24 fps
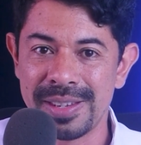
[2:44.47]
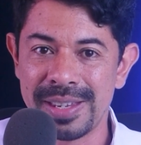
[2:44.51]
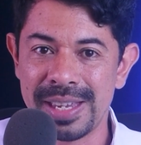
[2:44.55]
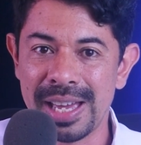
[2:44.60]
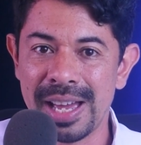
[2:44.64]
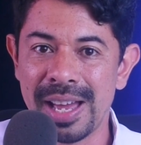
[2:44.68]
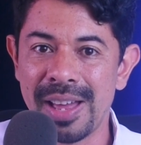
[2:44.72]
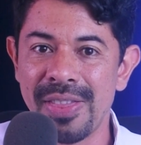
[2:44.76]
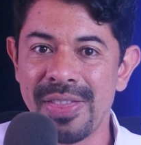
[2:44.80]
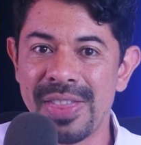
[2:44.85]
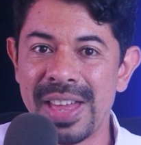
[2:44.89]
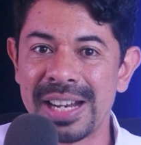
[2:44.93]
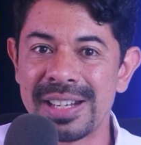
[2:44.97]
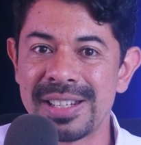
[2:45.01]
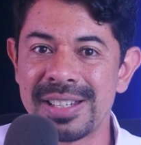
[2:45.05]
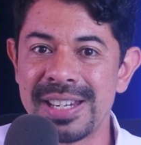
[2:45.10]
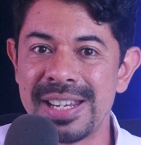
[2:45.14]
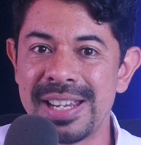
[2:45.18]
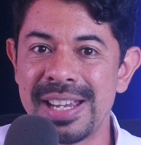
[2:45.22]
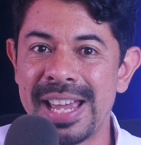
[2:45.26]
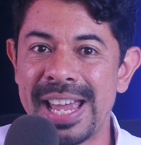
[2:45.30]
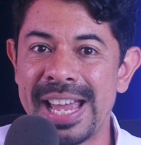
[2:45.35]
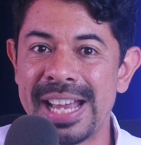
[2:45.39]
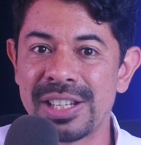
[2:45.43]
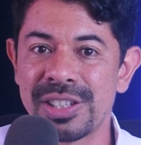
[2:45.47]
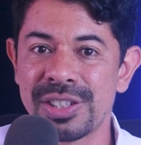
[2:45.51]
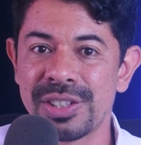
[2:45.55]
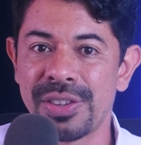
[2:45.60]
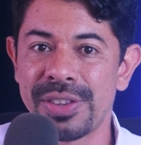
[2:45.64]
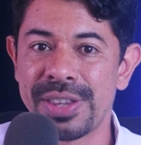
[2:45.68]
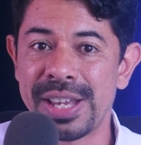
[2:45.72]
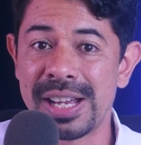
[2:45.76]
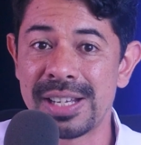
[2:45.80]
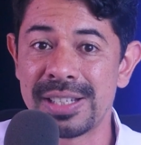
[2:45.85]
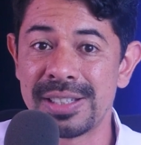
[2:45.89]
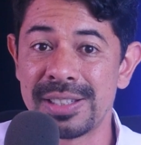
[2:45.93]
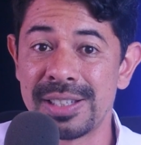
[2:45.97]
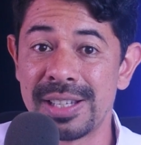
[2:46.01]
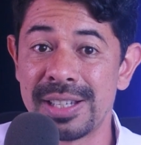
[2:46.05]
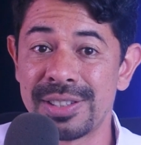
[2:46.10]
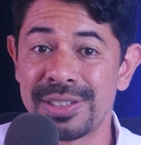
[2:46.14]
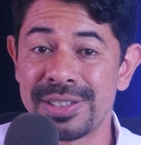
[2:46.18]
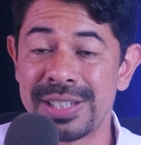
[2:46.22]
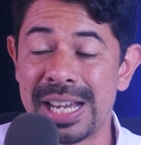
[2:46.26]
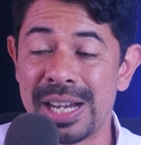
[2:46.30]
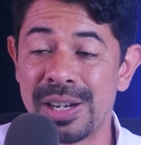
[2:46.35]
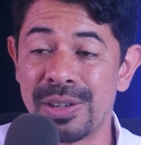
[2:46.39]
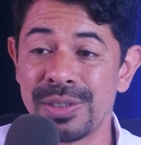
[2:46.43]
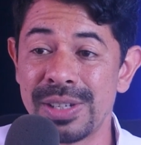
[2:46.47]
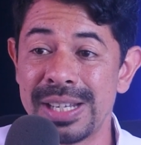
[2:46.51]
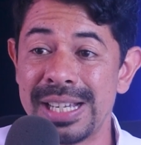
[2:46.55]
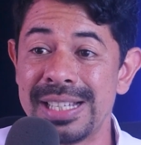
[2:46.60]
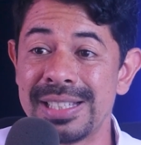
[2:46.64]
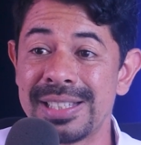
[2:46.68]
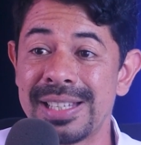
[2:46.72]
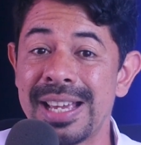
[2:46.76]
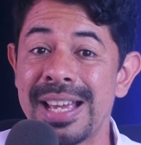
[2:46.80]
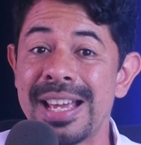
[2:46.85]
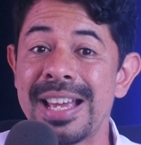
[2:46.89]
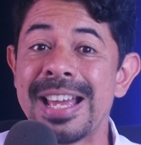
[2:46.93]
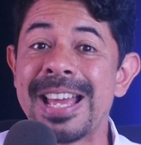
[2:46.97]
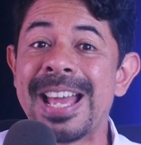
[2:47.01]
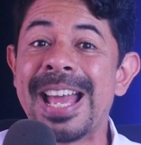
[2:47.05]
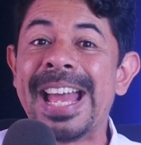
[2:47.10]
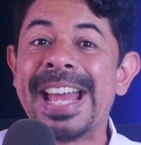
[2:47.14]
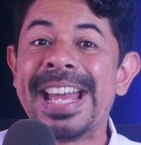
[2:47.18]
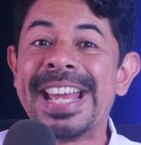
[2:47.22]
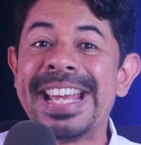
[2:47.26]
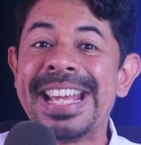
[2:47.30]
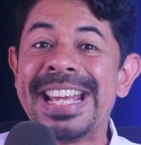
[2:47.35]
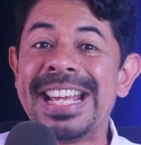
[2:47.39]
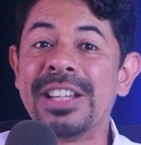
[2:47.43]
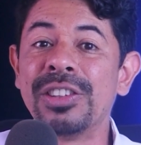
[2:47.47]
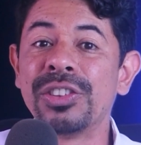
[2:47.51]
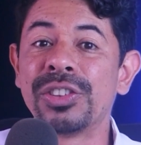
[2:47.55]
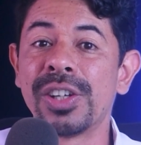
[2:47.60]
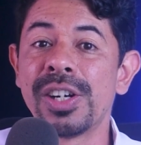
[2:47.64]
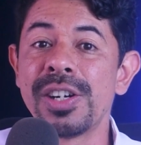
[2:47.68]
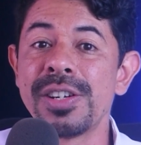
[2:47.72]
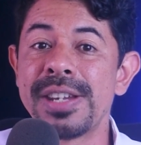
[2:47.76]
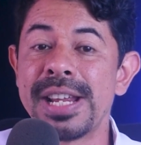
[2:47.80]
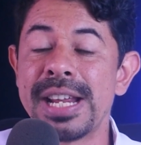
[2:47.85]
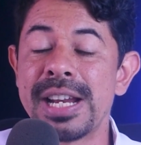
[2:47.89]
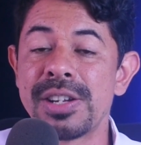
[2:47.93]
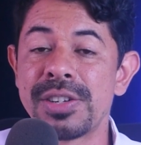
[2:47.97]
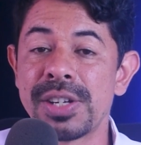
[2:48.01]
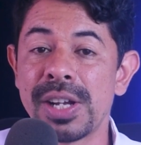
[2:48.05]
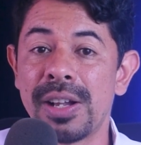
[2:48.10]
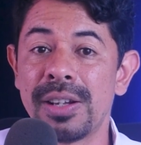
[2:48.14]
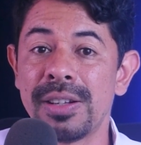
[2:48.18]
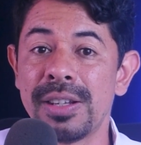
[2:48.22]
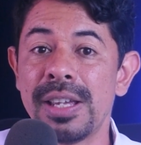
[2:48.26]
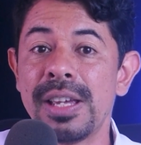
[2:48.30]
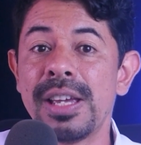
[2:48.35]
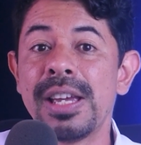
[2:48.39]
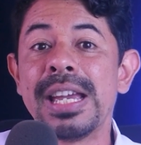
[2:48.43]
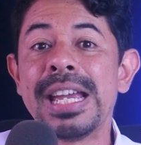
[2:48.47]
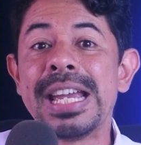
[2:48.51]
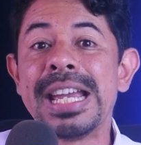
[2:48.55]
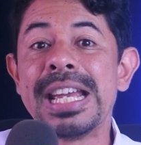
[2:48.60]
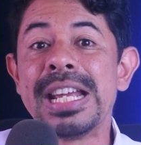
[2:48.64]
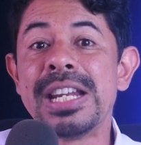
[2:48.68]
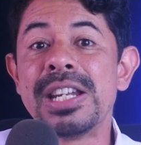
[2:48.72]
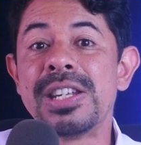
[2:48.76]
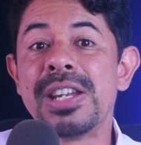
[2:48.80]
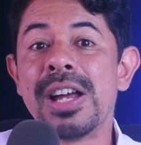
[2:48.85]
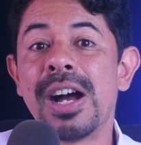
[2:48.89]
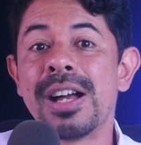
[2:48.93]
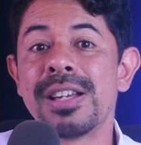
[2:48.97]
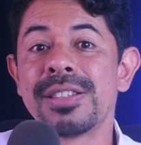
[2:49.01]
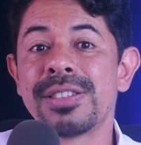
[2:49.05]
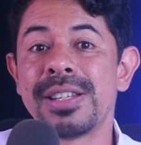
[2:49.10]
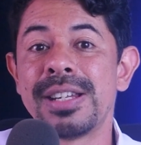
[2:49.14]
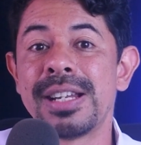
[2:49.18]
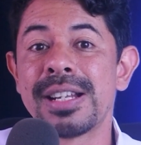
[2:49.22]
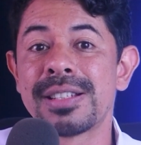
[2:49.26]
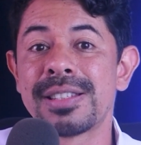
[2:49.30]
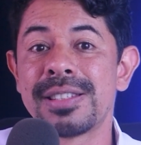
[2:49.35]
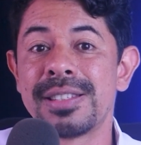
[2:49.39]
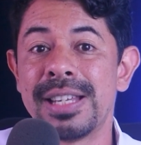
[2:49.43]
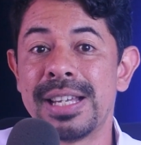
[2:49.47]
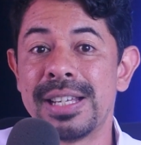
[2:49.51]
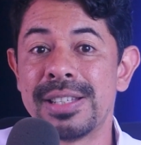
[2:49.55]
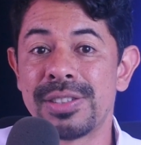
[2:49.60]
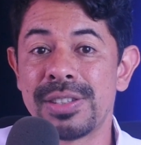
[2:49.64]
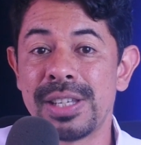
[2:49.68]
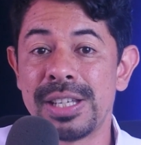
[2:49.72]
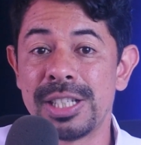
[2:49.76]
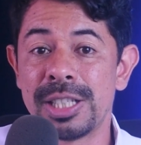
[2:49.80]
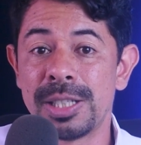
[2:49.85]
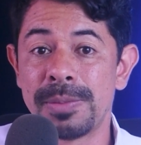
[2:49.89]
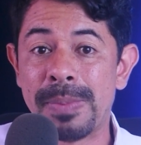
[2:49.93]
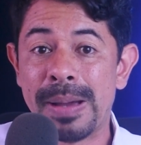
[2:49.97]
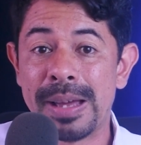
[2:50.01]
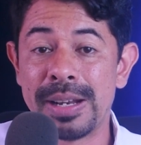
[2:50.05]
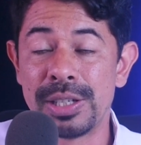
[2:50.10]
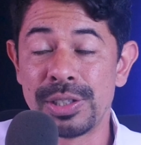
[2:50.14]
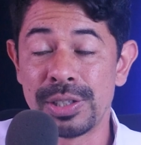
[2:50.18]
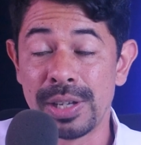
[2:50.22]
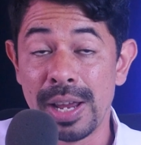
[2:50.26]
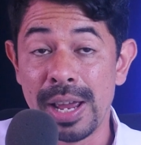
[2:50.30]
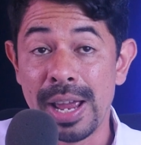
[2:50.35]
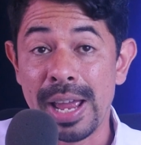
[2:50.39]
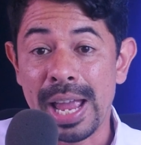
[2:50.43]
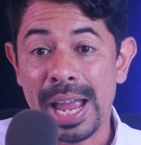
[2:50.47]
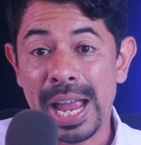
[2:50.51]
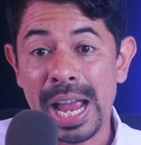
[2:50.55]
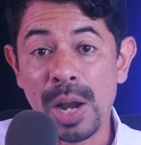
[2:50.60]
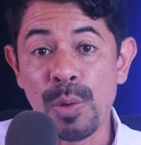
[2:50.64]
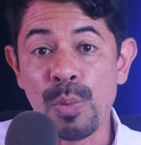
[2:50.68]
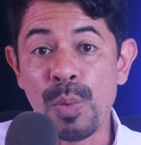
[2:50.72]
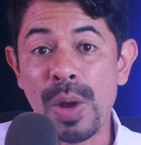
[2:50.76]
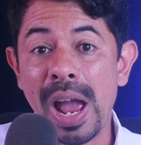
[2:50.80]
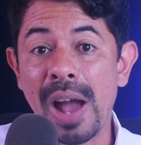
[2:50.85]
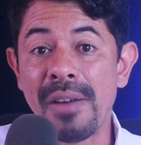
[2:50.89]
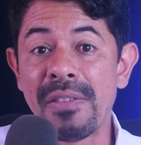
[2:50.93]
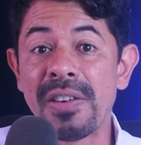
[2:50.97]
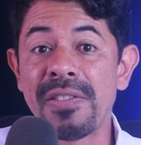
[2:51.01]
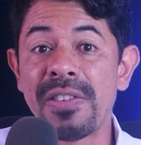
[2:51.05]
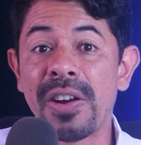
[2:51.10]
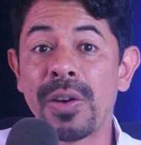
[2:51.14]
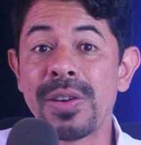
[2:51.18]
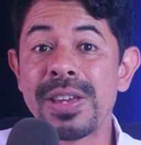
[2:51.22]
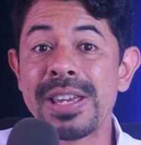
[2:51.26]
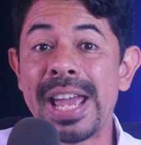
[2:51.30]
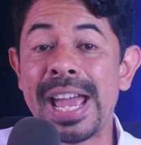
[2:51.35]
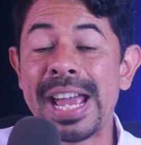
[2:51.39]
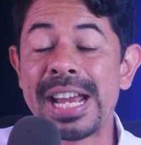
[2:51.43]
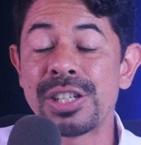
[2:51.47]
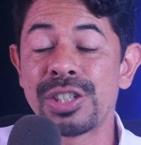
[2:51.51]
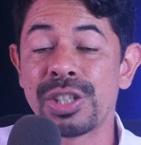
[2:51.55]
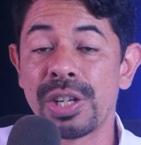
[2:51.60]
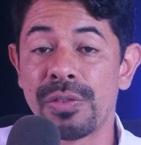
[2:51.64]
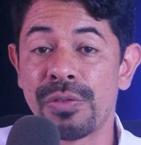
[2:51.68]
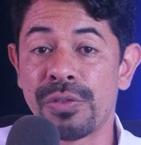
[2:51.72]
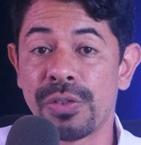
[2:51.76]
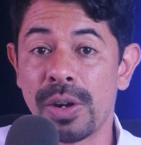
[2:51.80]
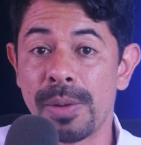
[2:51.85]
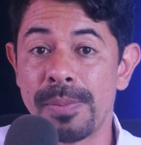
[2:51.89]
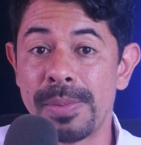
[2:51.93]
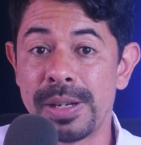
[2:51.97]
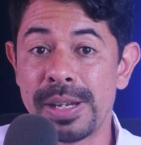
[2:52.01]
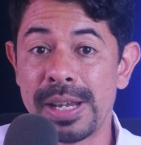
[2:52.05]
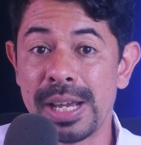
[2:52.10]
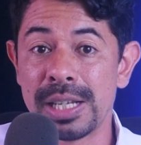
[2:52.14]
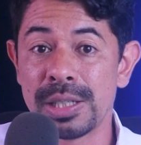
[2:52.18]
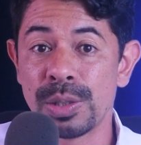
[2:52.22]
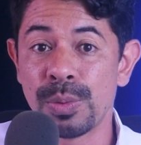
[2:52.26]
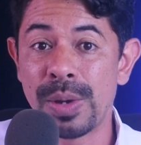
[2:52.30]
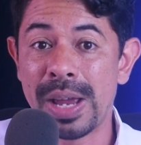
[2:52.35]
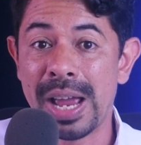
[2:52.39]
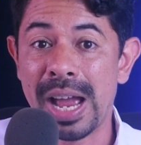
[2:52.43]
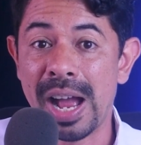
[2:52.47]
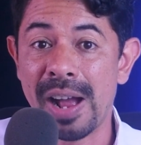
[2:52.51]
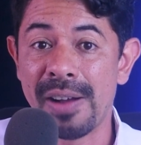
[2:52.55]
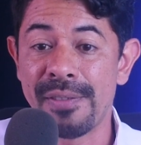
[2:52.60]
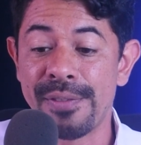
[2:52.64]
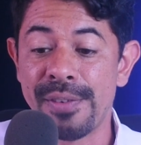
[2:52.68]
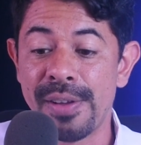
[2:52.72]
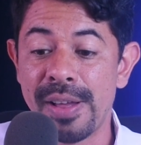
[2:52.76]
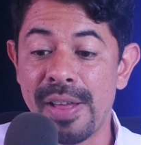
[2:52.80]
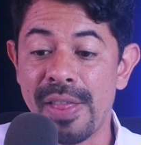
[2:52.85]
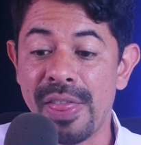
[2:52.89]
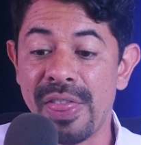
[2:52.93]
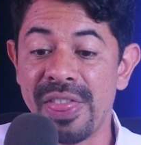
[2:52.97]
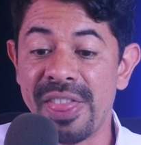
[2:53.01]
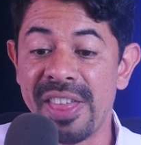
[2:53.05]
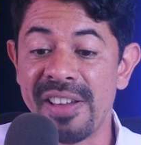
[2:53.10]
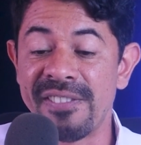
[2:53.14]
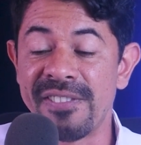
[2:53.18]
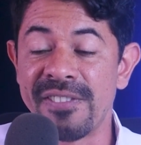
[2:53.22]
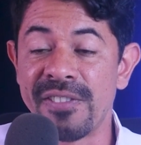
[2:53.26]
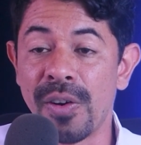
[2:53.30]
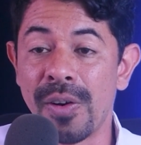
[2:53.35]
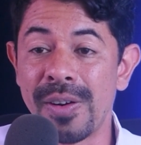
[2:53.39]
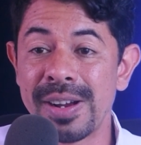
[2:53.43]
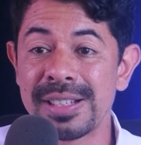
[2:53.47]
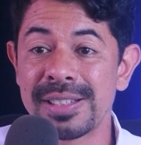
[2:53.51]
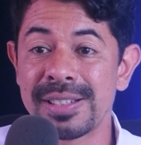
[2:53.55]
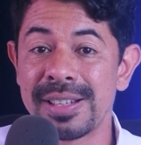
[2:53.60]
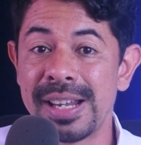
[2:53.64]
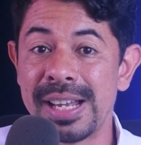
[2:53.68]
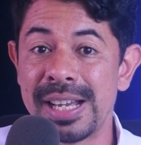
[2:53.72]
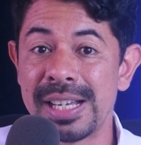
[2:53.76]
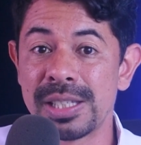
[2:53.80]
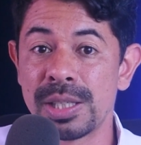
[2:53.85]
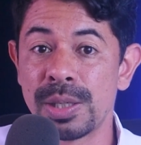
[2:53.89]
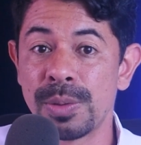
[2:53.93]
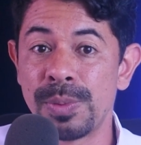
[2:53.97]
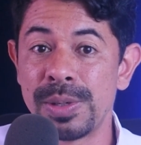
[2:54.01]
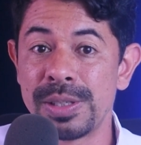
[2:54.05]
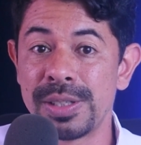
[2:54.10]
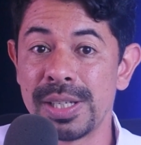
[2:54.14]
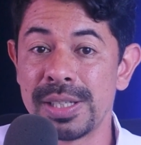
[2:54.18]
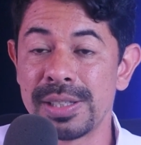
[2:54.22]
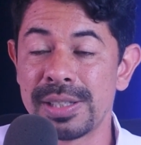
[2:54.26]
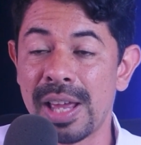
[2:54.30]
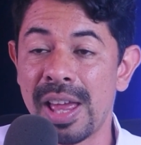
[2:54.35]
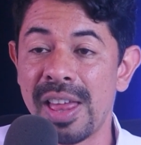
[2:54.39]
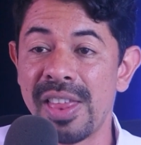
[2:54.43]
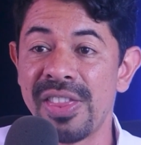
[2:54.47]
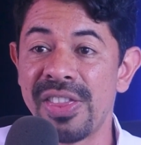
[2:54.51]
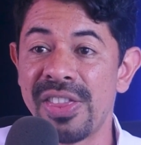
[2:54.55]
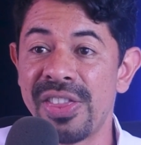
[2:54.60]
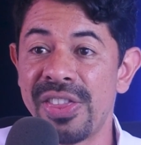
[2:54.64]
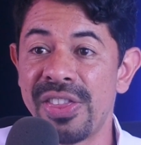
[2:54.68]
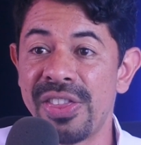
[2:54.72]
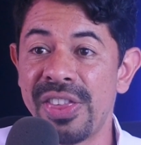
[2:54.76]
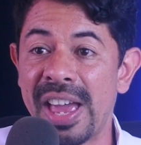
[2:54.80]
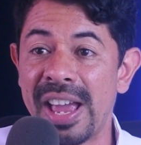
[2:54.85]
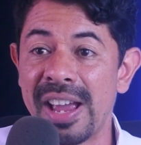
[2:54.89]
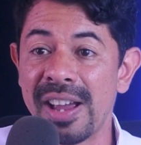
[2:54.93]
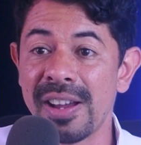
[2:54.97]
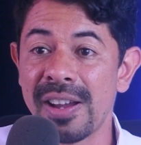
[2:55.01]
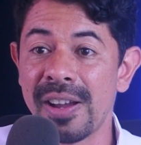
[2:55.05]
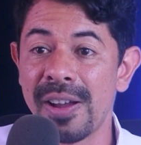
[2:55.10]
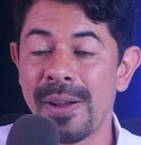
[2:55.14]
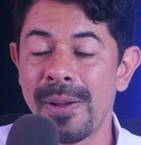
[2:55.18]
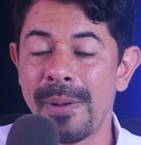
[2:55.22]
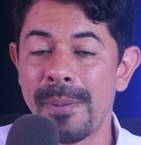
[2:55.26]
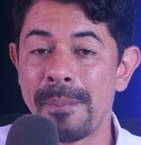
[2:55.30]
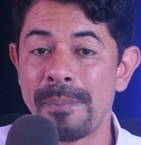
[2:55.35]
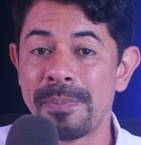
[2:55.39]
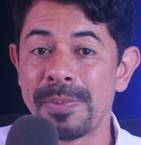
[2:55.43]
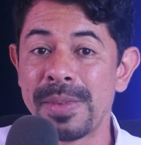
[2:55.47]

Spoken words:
Yeah, that th the sound is interdental. It doesn't exist in Spanish. And we have a variation from it. Yes, we have the voiceless, which is think,